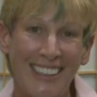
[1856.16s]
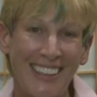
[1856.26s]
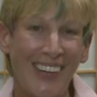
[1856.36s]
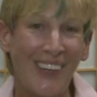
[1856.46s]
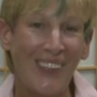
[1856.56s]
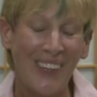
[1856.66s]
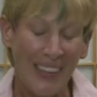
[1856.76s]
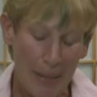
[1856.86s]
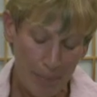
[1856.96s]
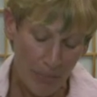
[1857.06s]
So
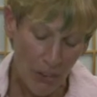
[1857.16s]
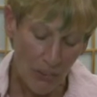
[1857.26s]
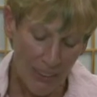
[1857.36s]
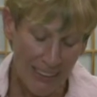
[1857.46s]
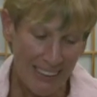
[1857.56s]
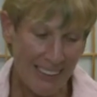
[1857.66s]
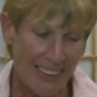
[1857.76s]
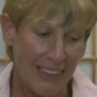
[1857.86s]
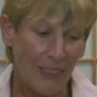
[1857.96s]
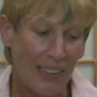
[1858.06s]
you can
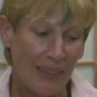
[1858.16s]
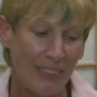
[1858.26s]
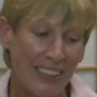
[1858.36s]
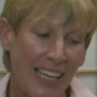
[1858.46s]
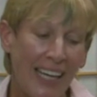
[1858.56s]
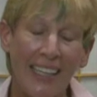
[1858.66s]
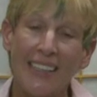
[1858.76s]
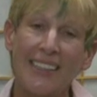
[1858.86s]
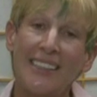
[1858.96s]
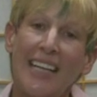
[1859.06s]
see what I'm
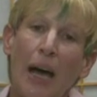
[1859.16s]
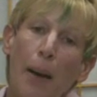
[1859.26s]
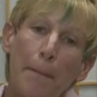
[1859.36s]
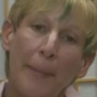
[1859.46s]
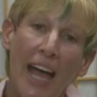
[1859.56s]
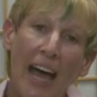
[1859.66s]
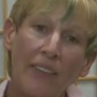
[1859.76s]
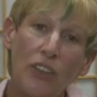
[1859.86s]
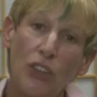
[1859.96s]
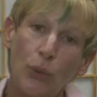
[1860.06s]
saying is that
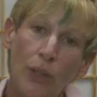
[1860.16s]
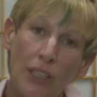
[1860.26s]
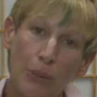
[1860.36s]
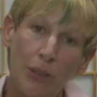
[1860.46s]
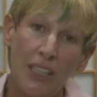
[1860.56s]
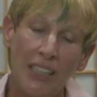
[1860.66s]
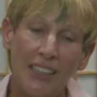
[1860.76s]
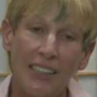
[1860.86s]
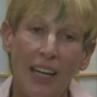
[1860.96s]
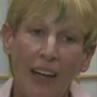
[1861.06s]
after 20
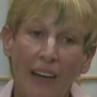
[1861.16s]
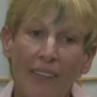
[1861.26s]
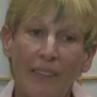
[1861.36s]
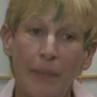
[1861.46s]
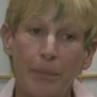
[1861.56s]
minutes of